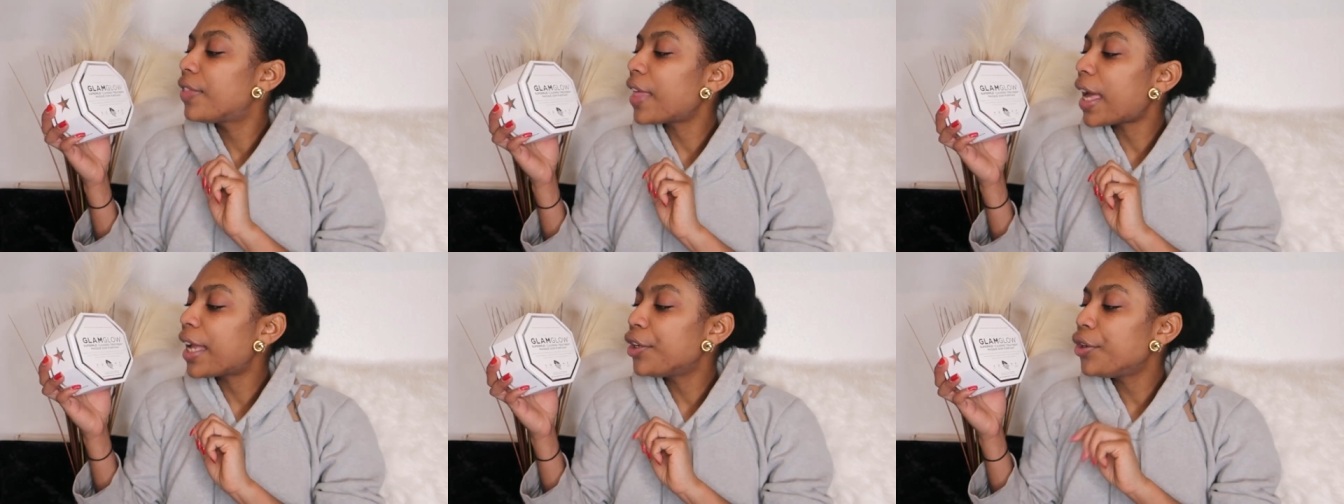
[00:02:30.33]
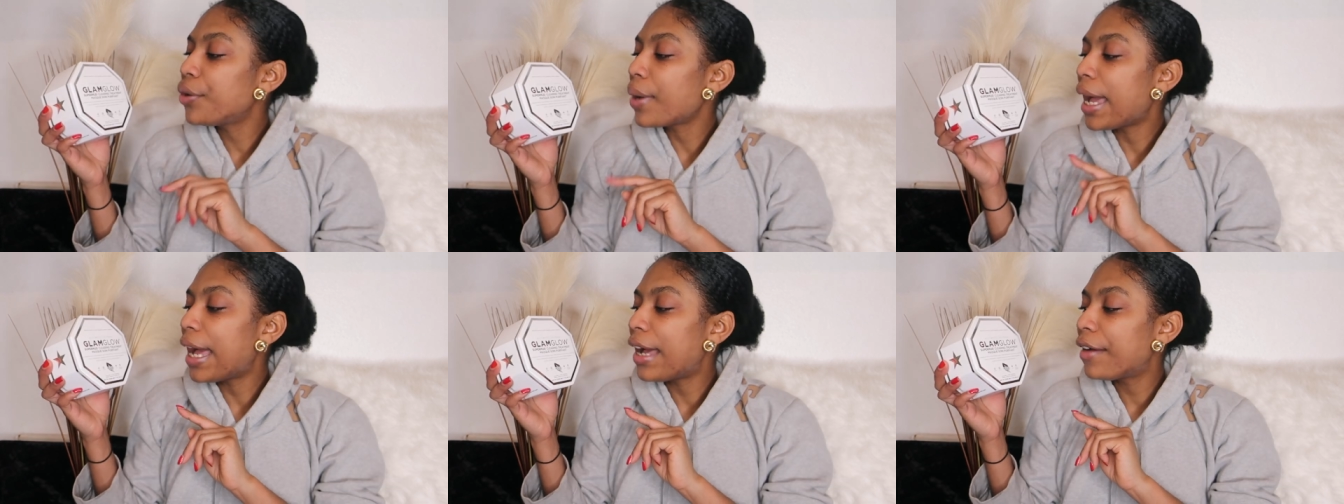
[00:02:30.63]
Then
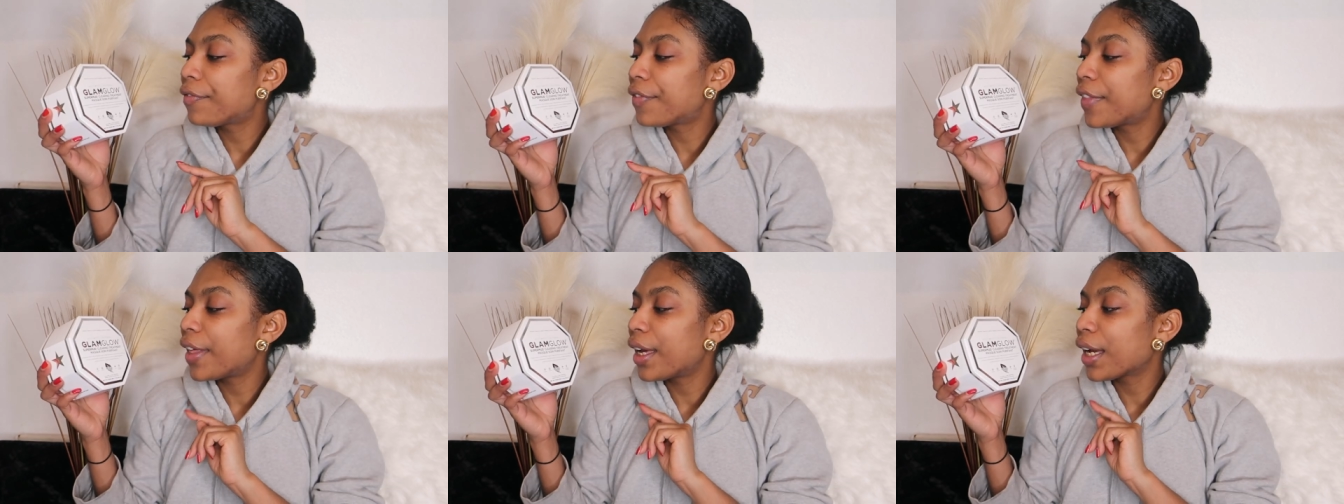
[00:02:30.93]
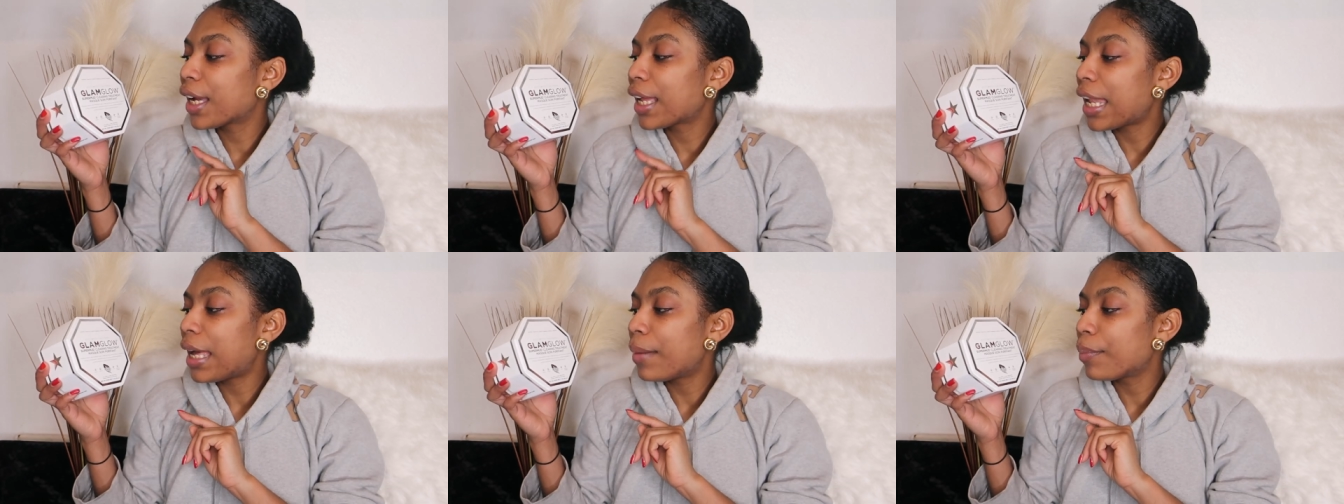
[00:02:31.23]
you have the
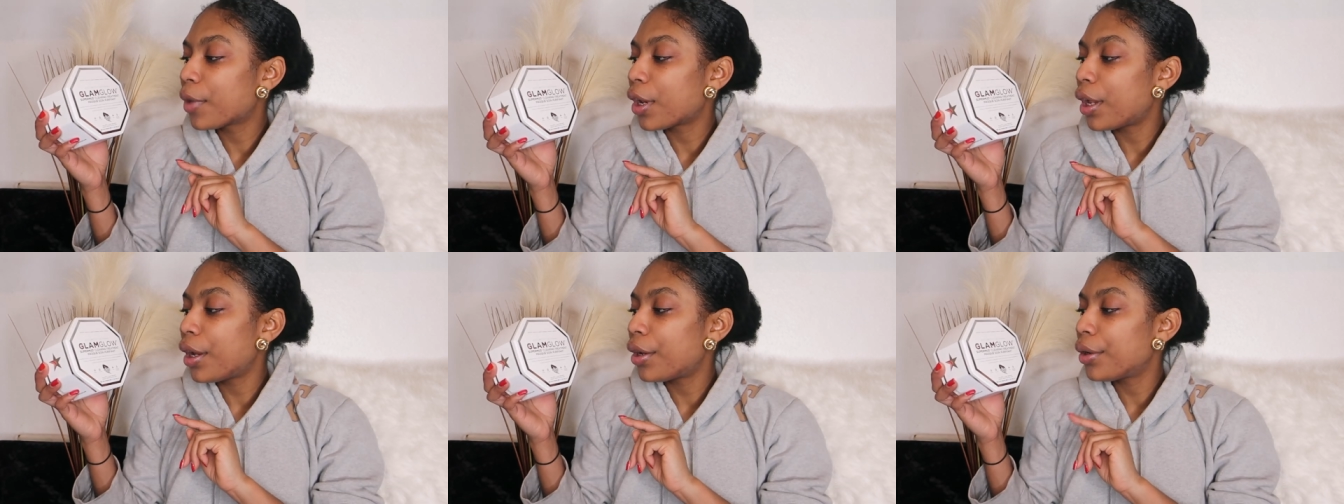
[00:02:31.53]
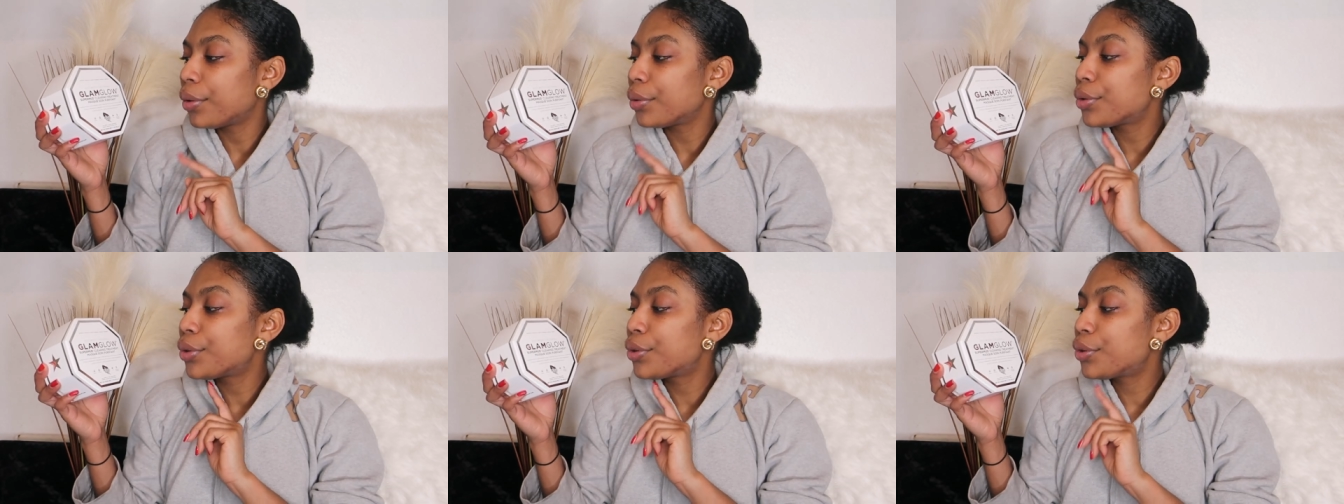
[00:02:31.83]

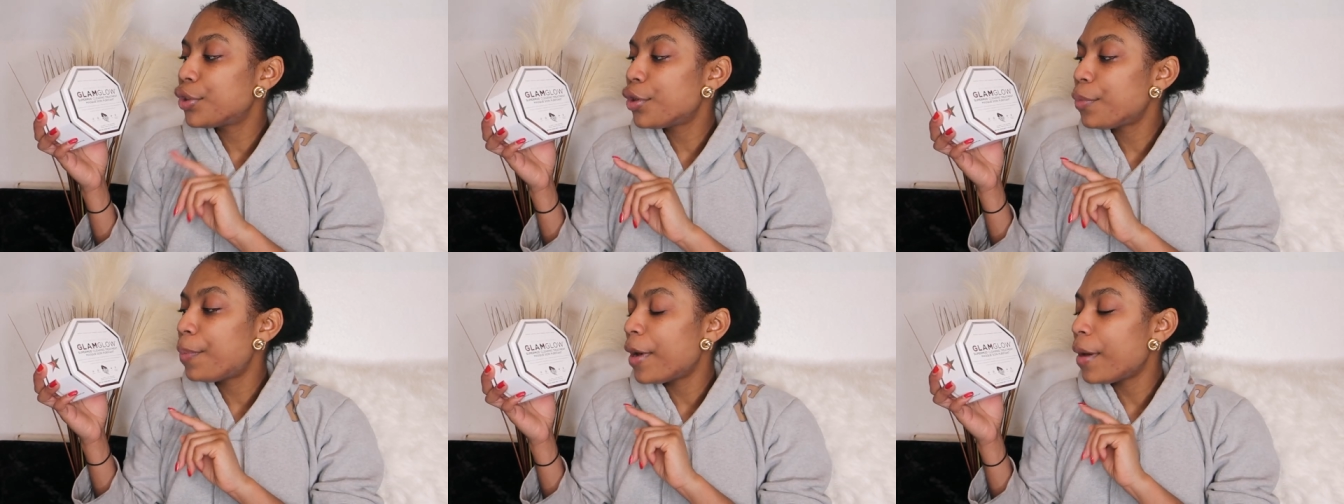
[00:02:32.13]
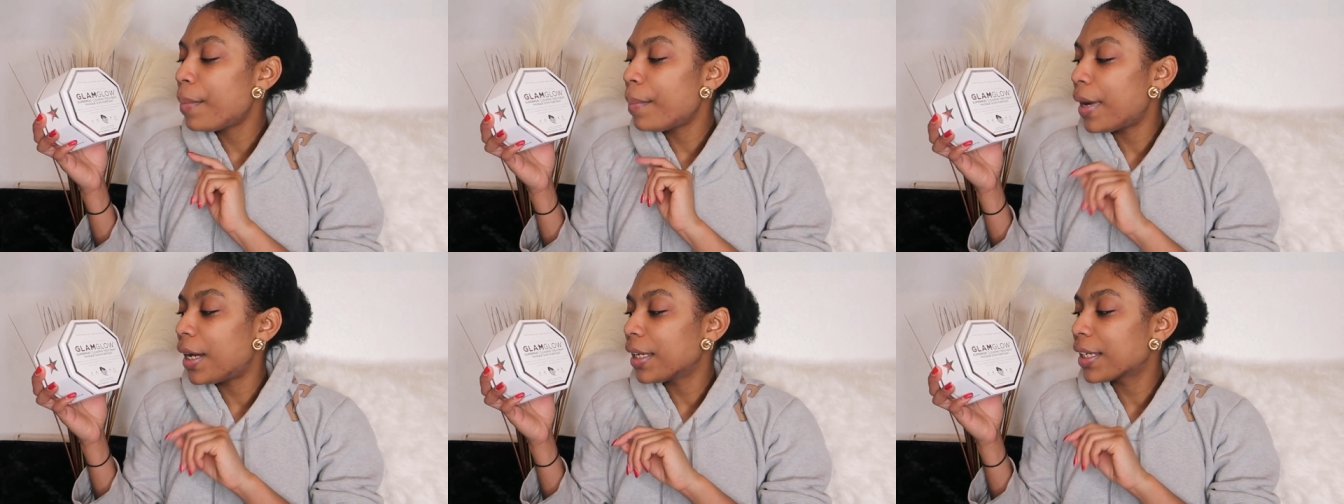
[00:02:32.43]
GLAMGLOW
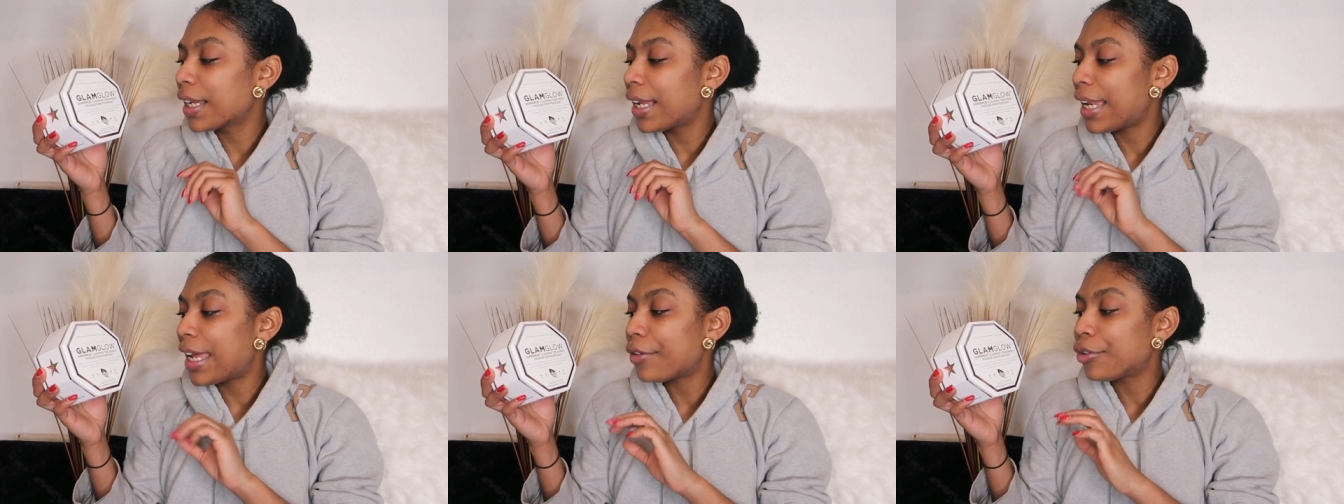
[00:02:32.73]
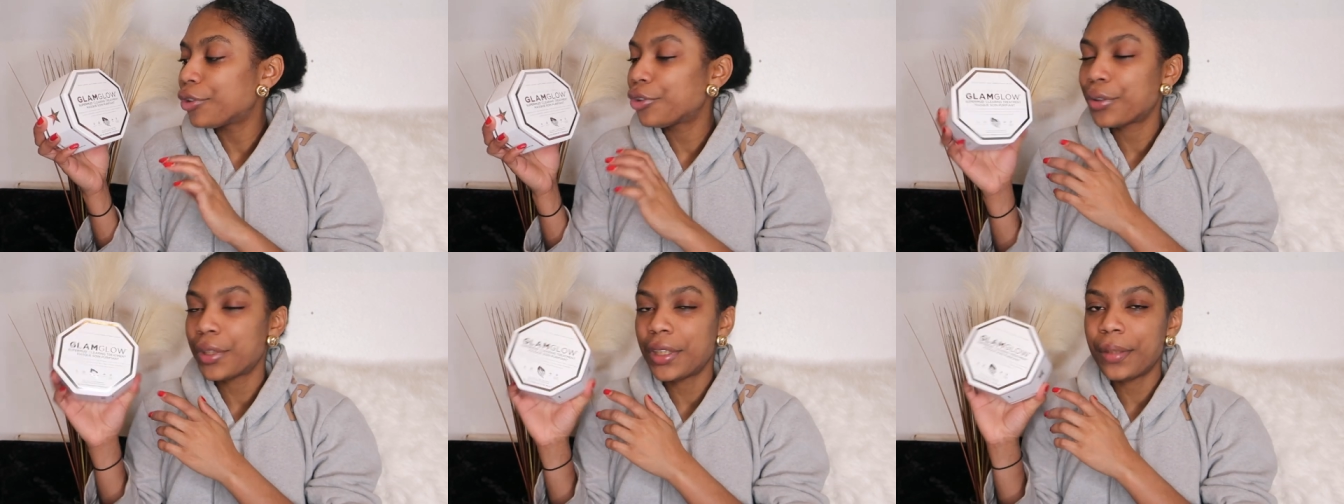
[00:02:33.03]
Supermud
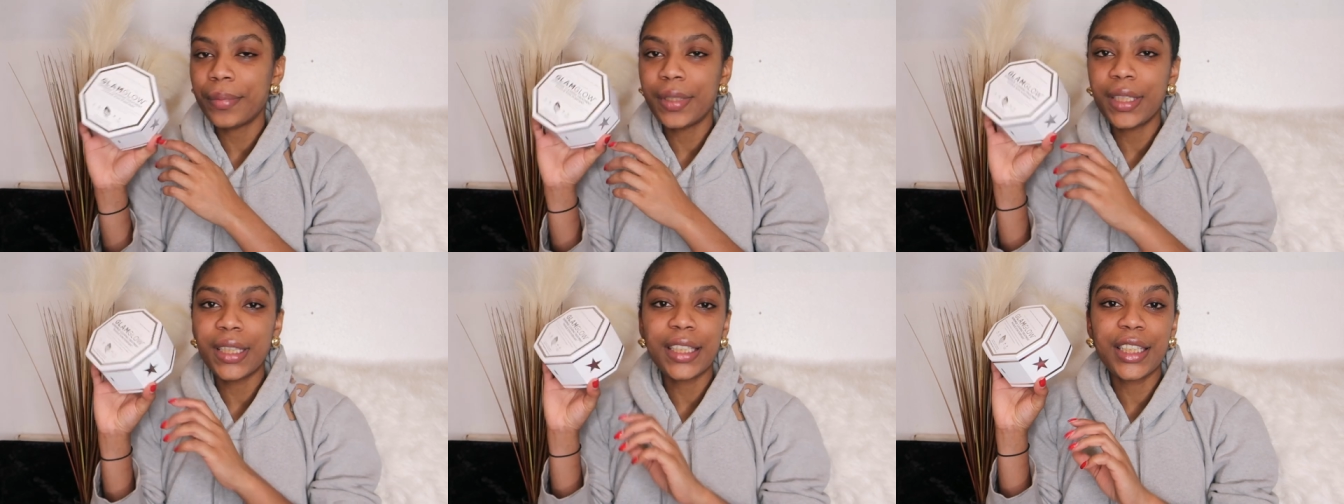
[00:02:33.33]
Clearing Treatment.